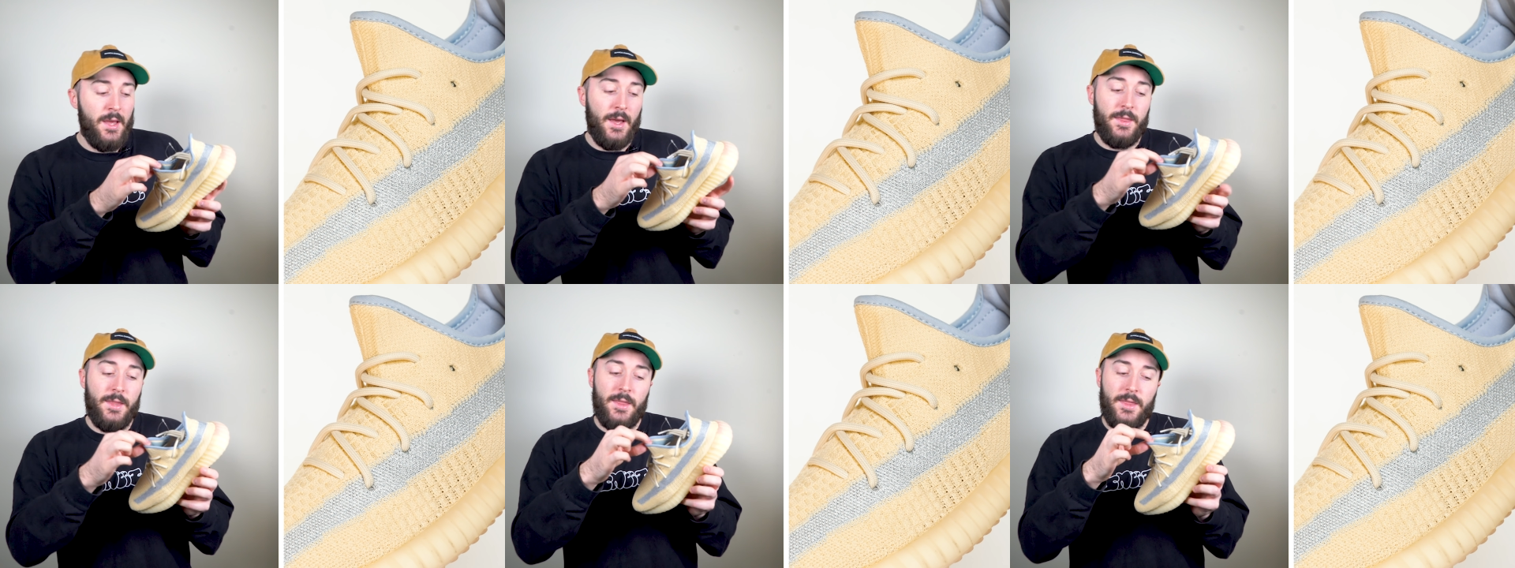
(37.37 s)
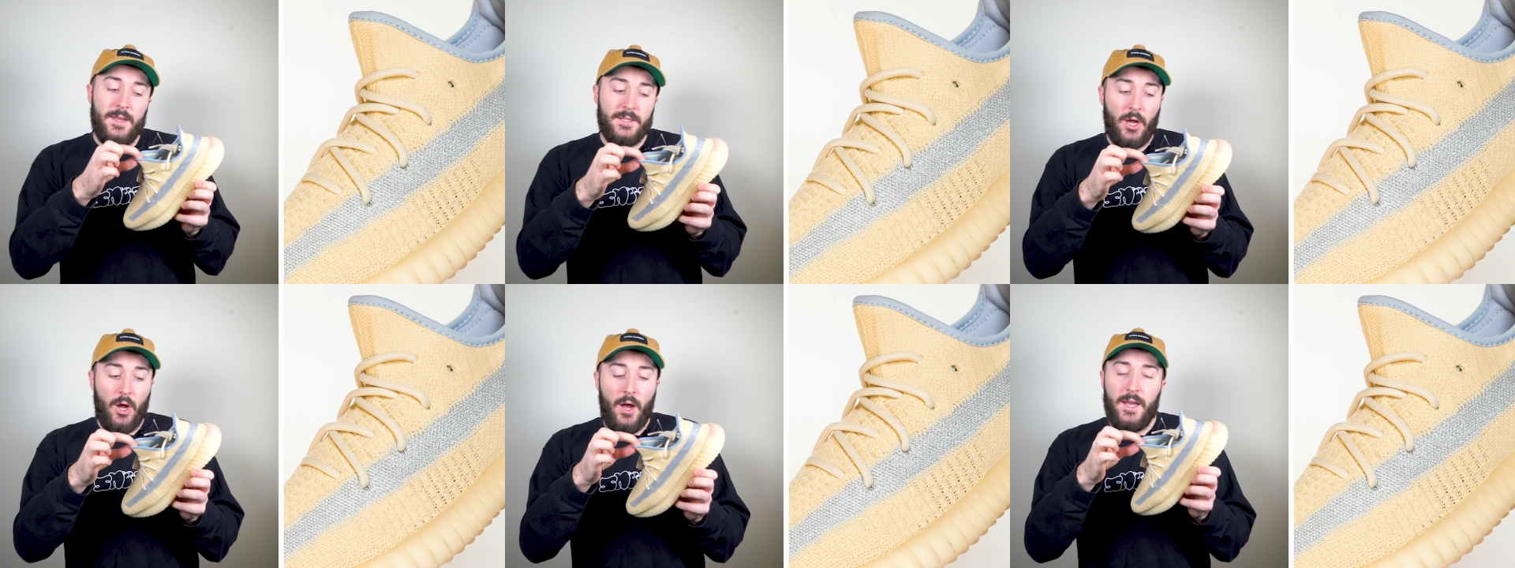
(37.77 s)
And then
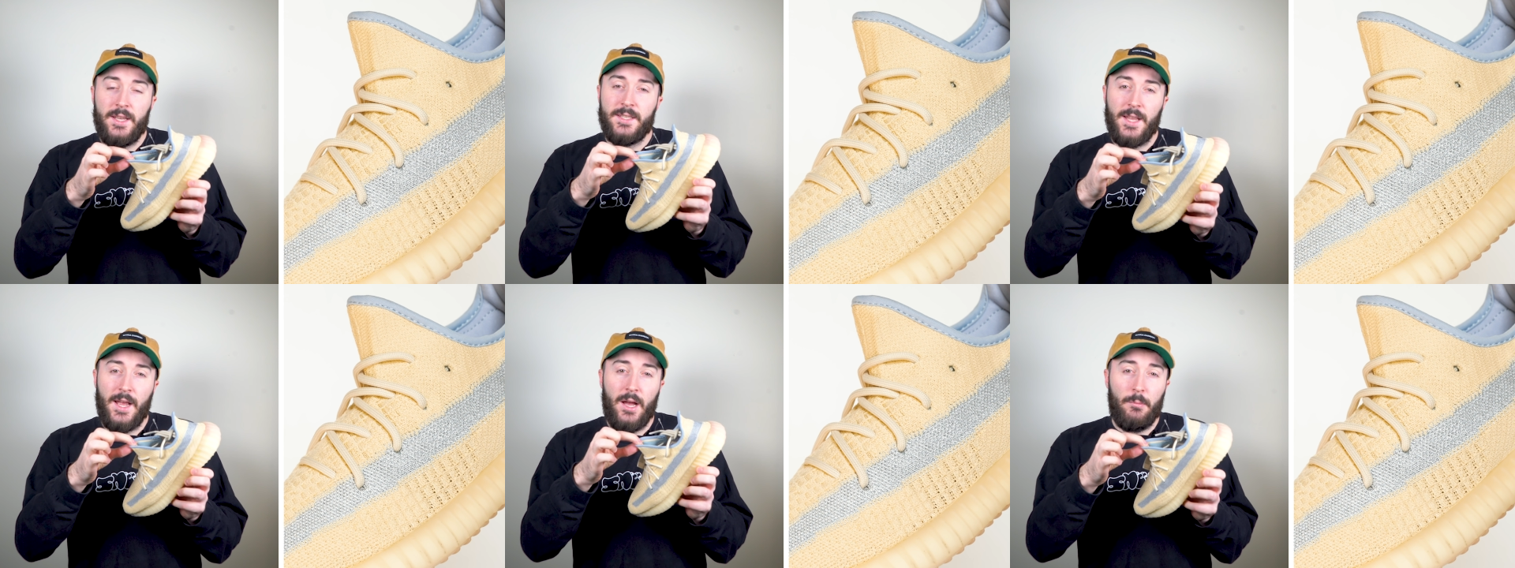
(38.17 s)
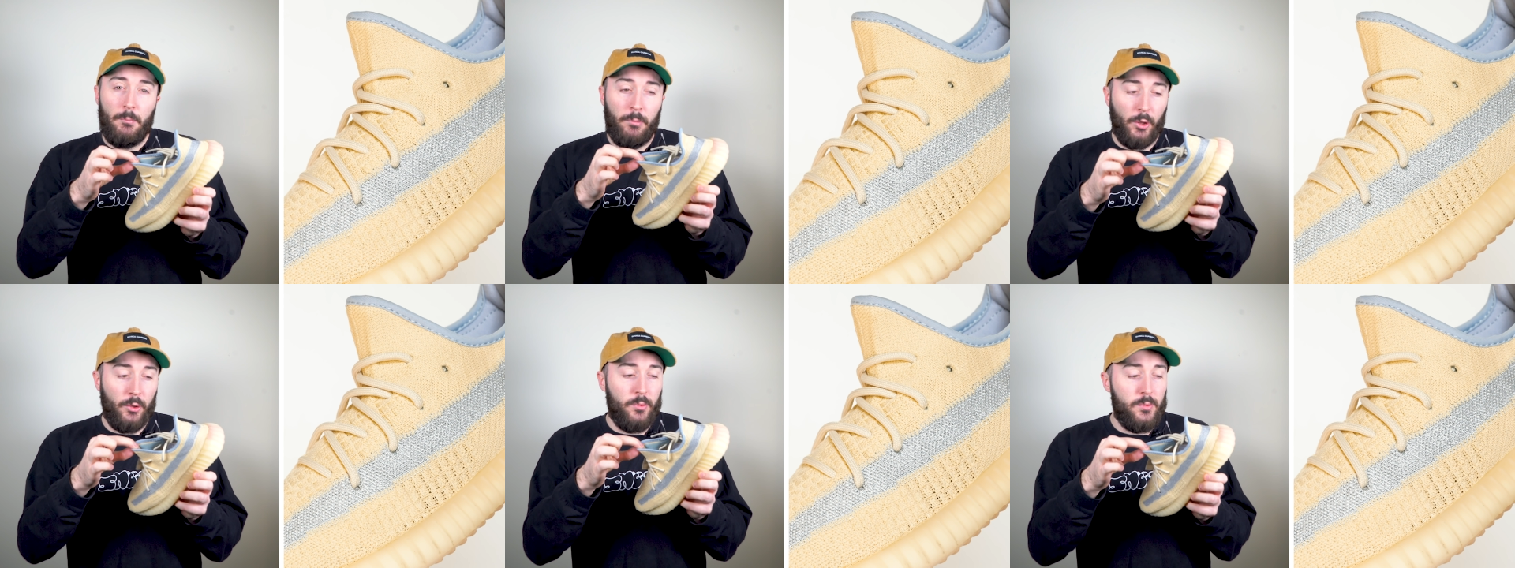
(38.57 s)
this iced
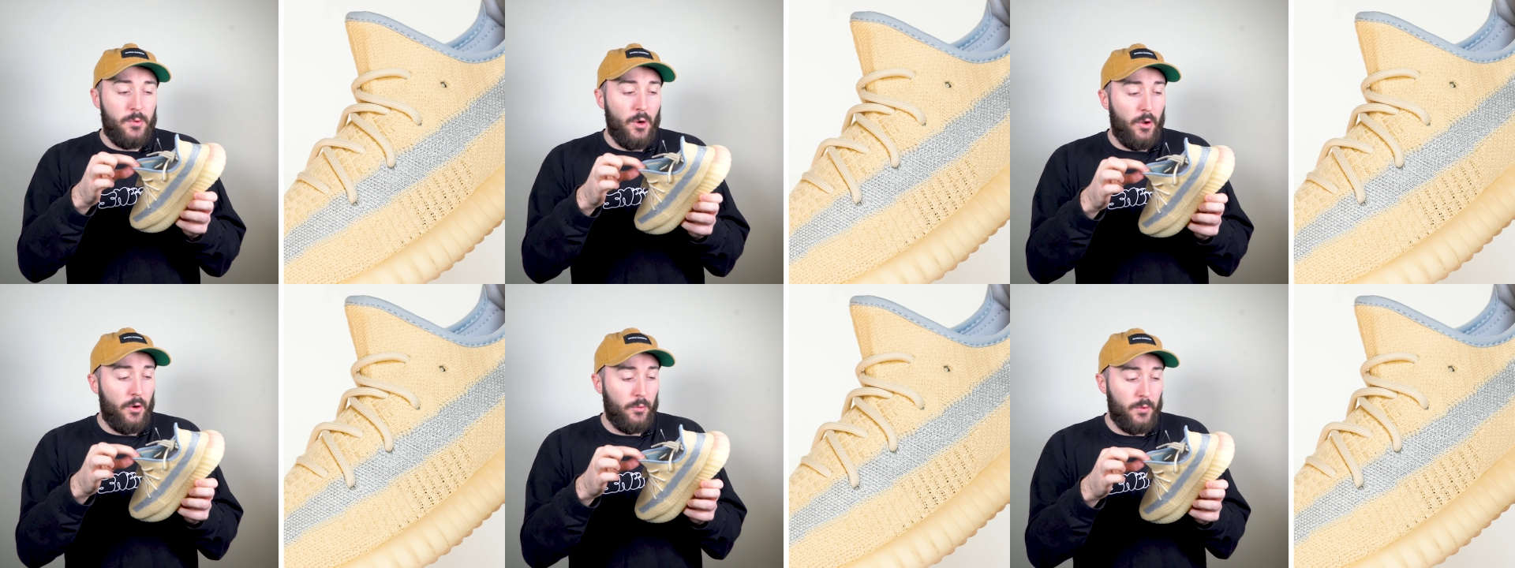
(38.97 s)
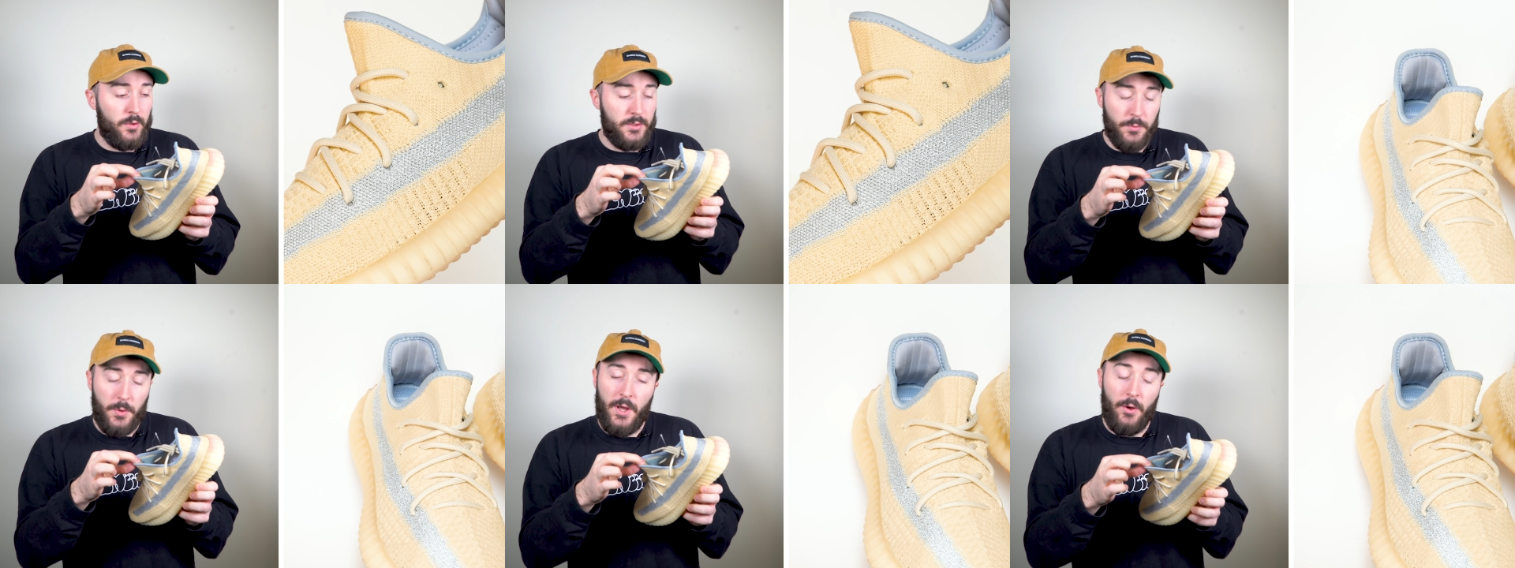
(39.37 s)
out blue collar
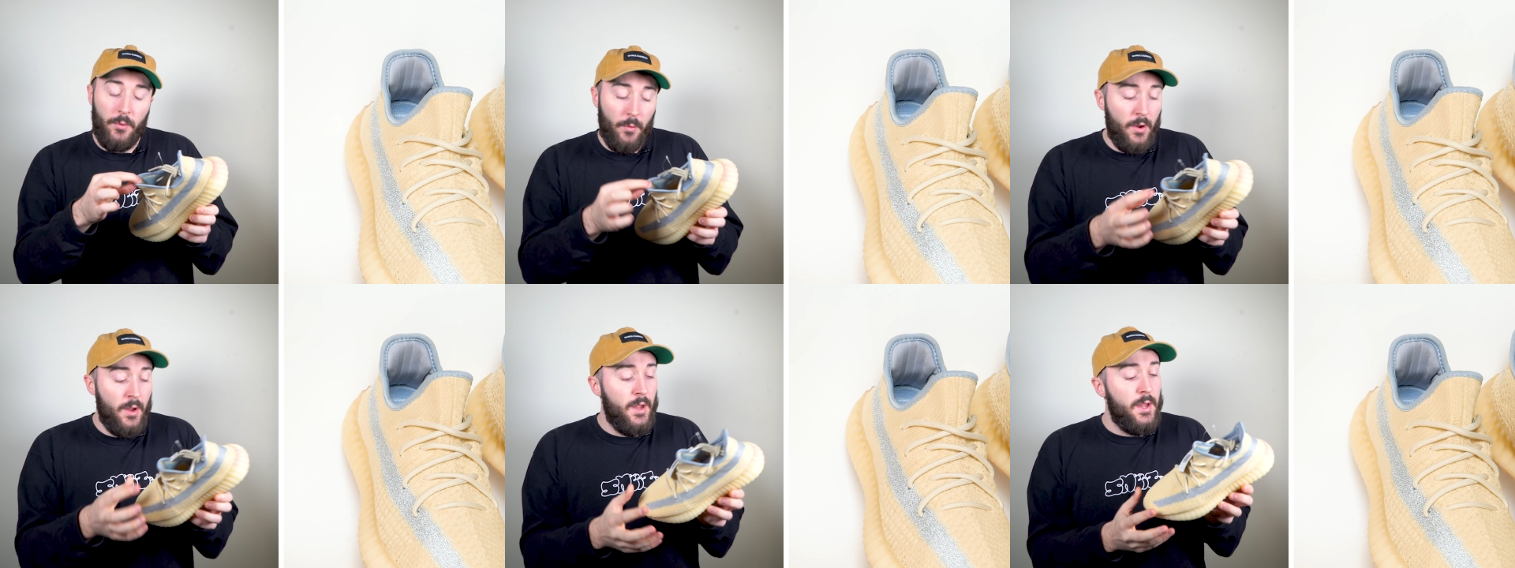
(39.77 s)
as well.